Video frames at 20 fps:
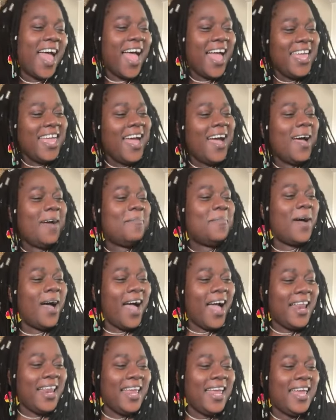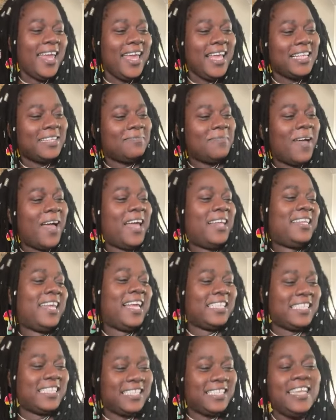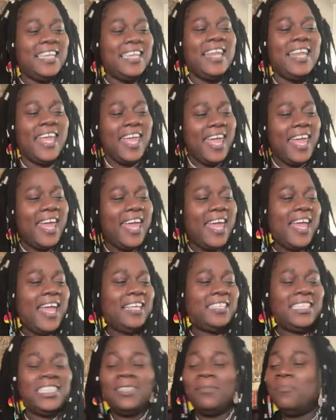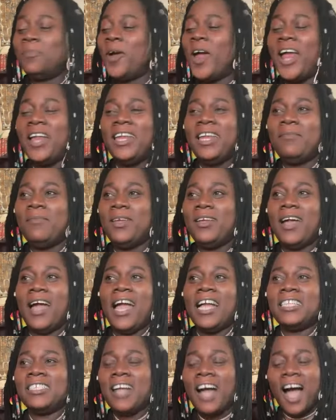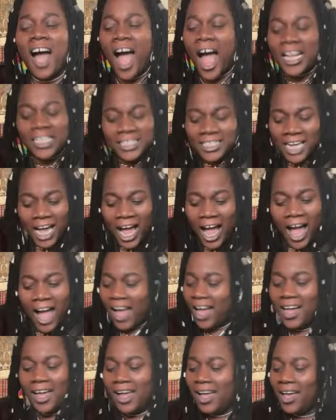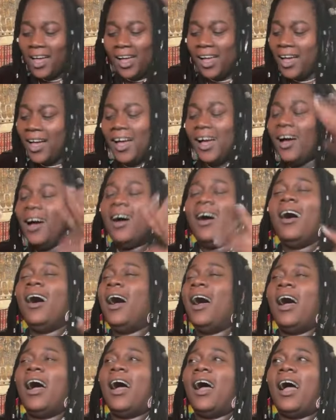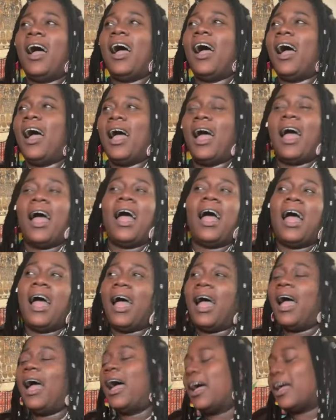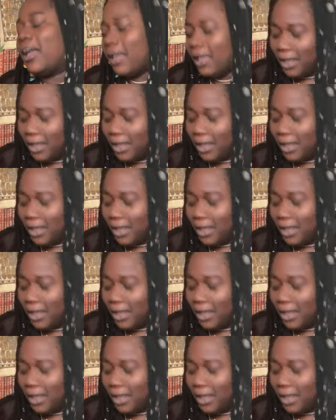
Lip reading: Your body is my destination. It's burning me, guys. Hotter. Ah.